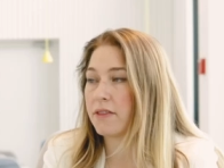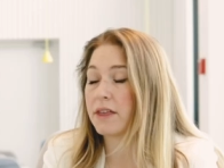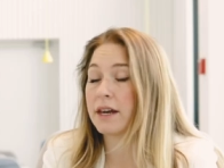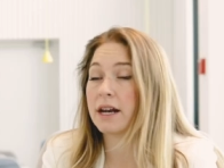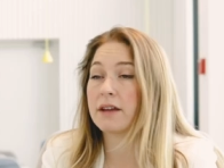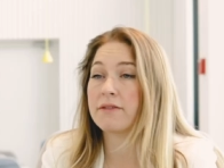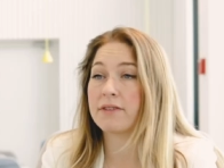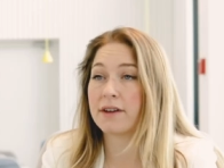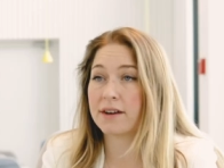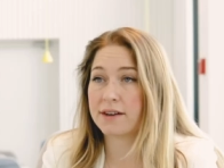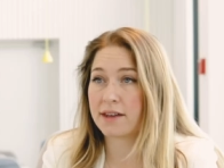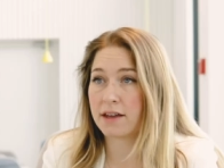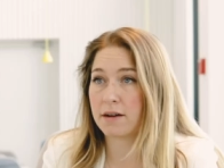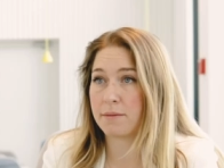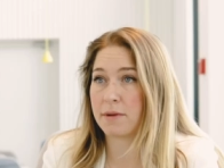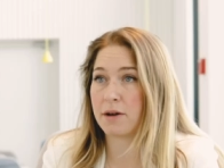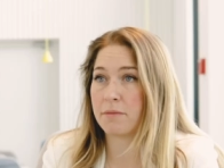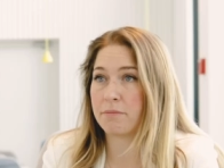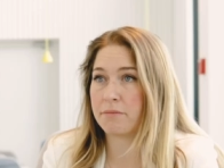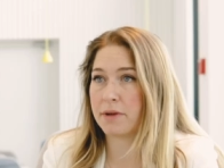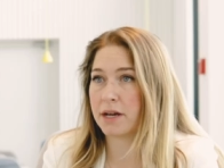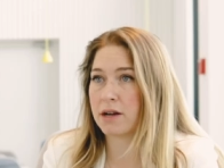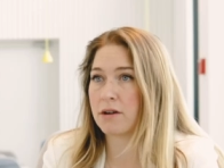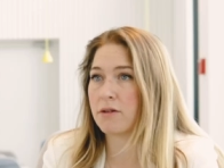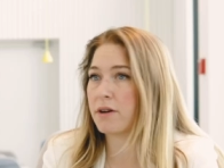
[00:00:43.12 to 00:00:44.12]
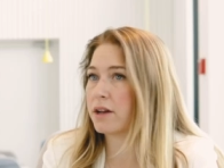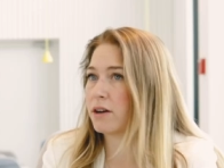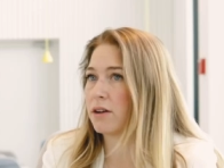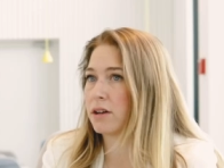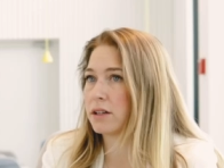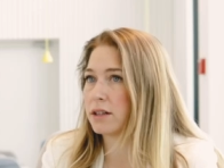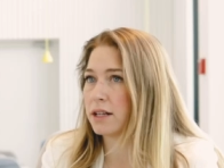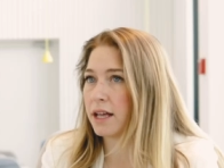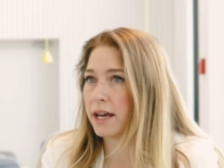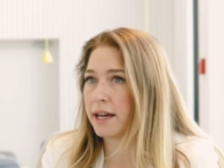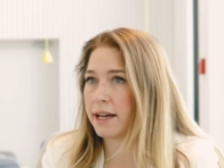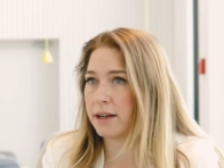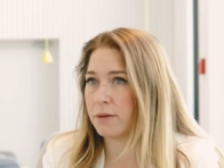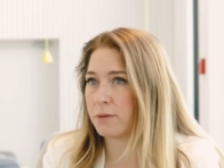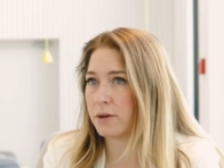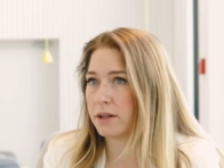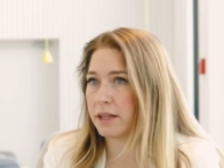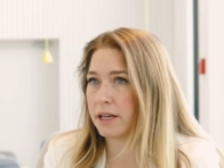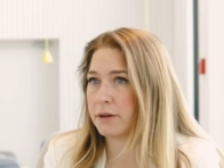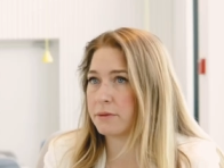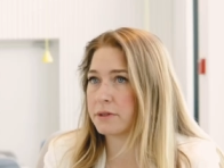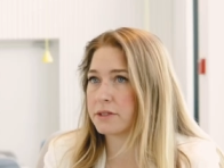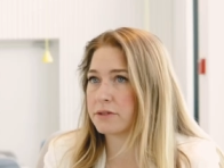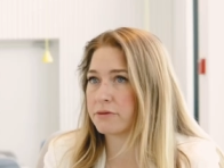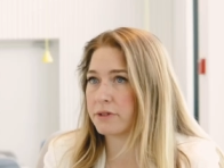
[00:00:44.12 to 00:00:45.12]
Then I found out about Bitcoin online
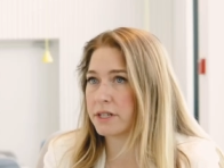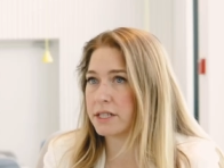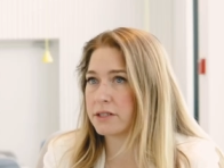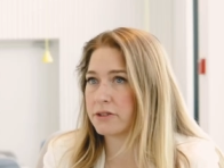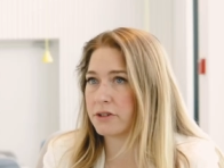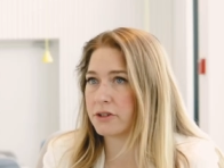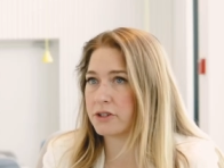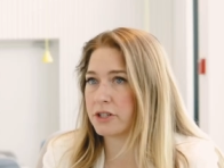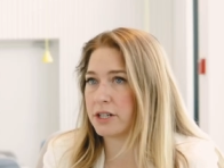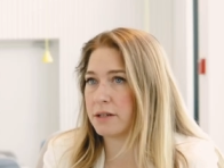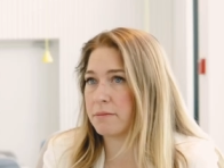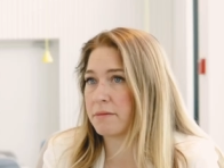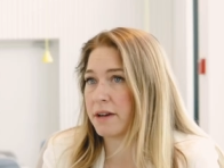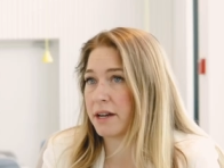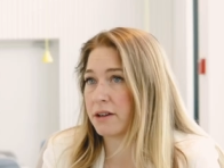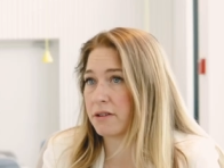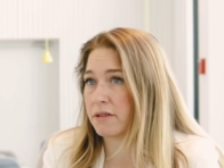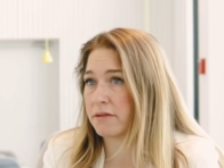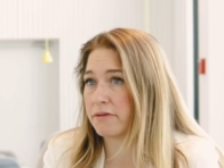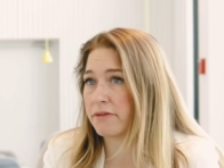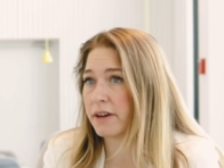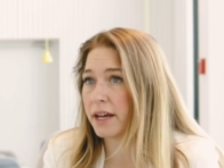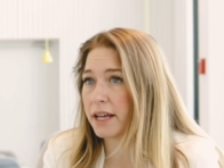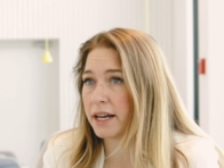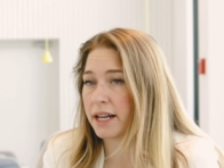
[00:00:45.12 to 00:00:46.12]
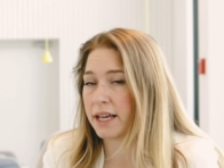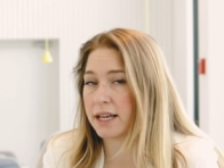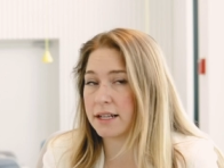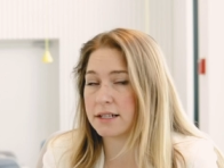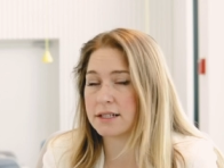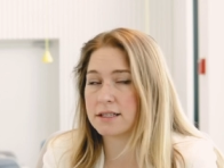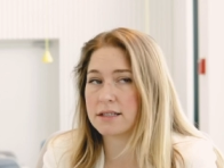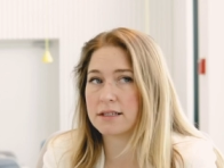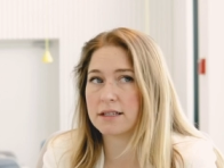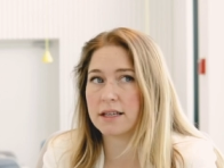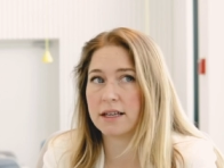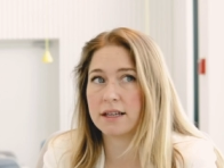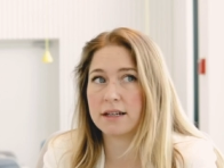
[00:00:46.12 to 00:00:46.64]
while I was researching microfinance.